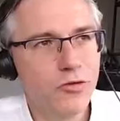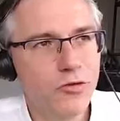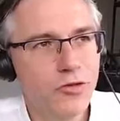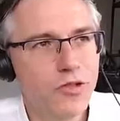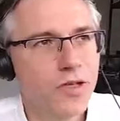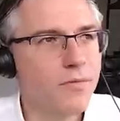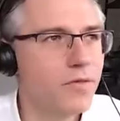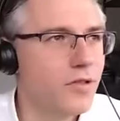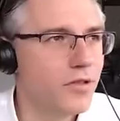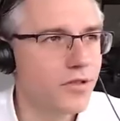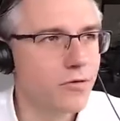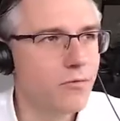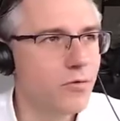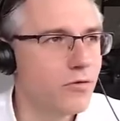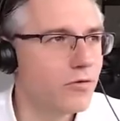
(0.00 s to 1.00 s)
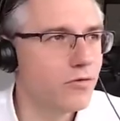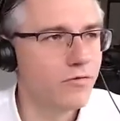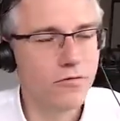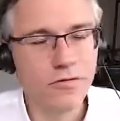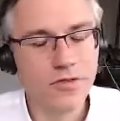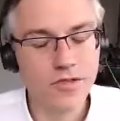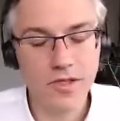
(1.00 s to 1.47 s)
companies who want to,
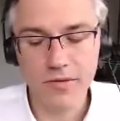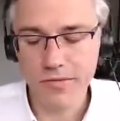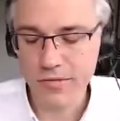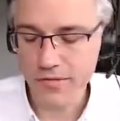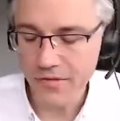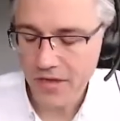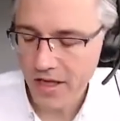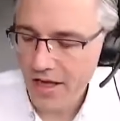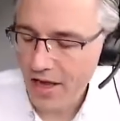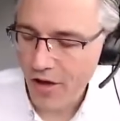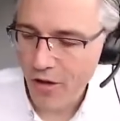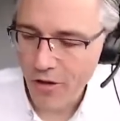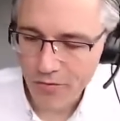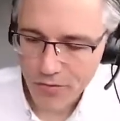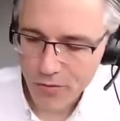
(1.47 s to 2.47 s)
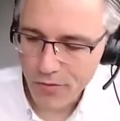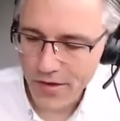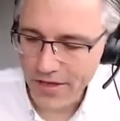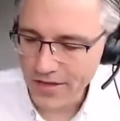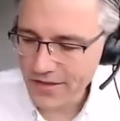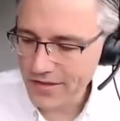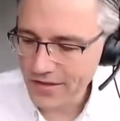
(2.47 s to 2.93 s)
for example,
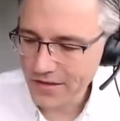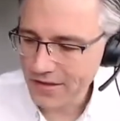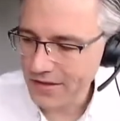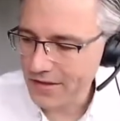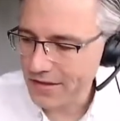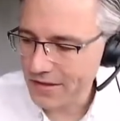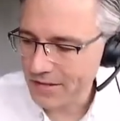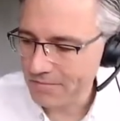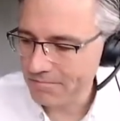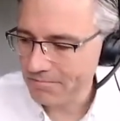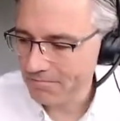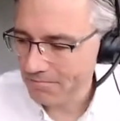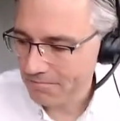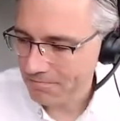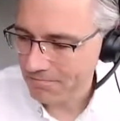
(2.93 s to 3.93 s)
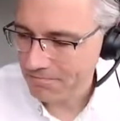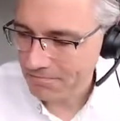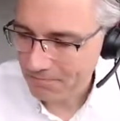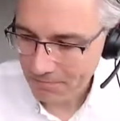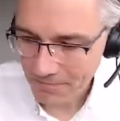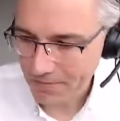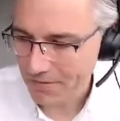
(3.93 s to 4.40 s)
operate,
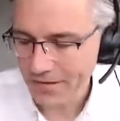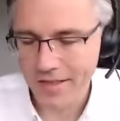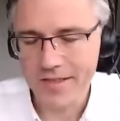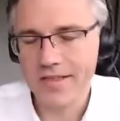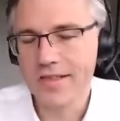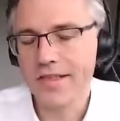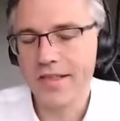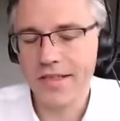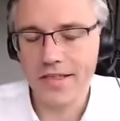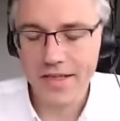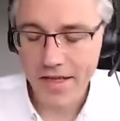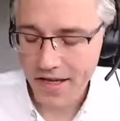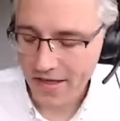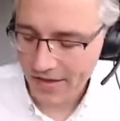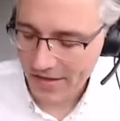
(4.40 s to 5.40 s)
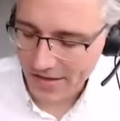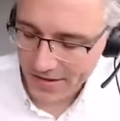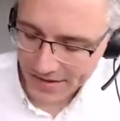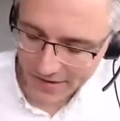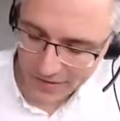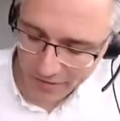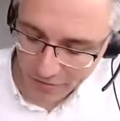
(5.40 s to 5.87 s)
let's say,
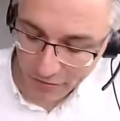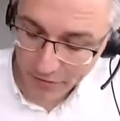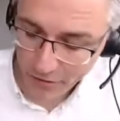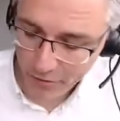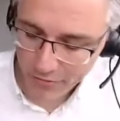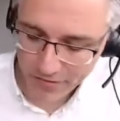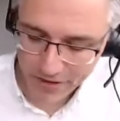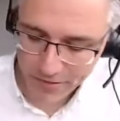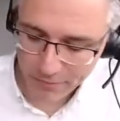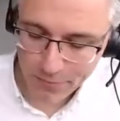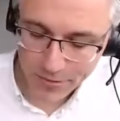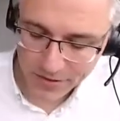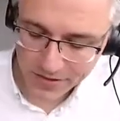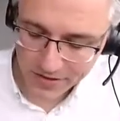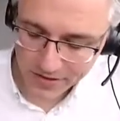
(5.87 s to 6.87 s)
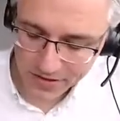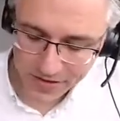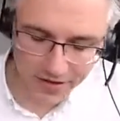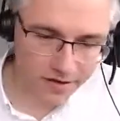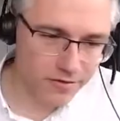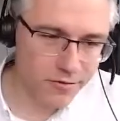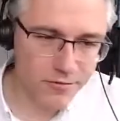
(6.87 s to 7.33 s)
phone networks in a
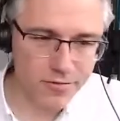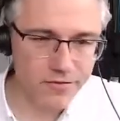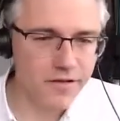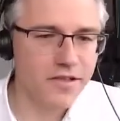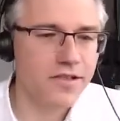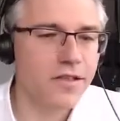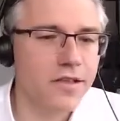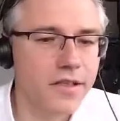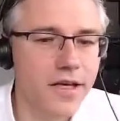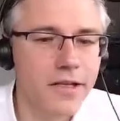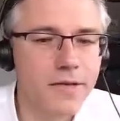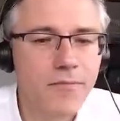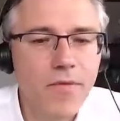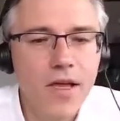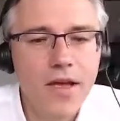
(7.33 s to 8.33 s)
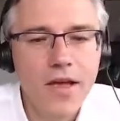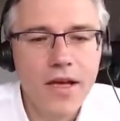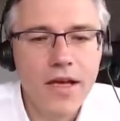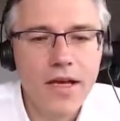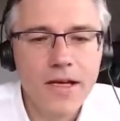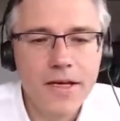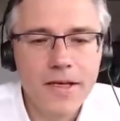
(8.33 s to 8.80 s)
country, things like that.
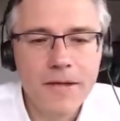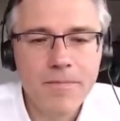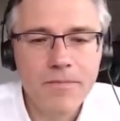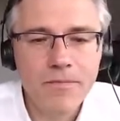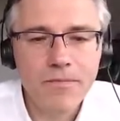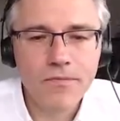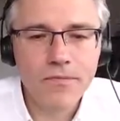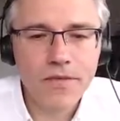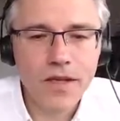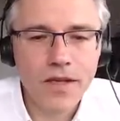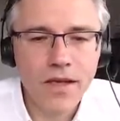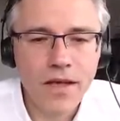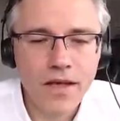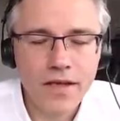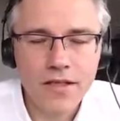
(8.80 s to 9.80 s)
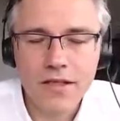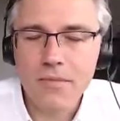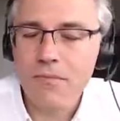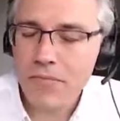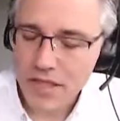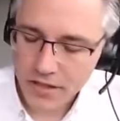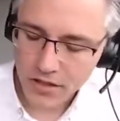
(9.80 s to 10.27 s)

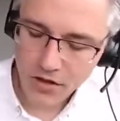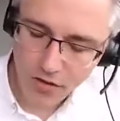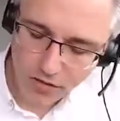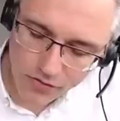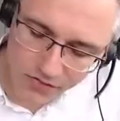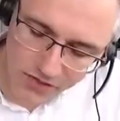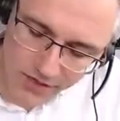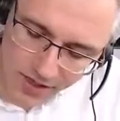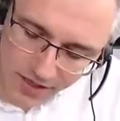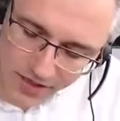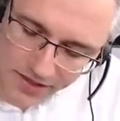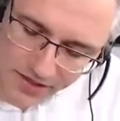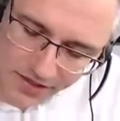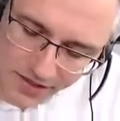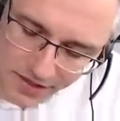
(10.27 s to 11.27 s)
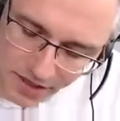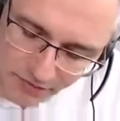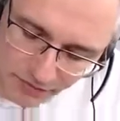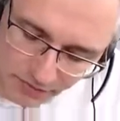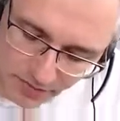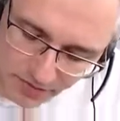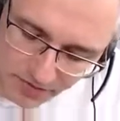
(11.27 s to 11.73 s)
And because a
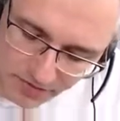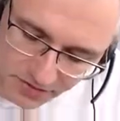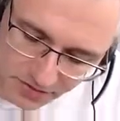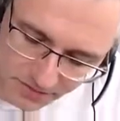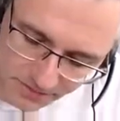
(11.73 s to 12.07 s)
government,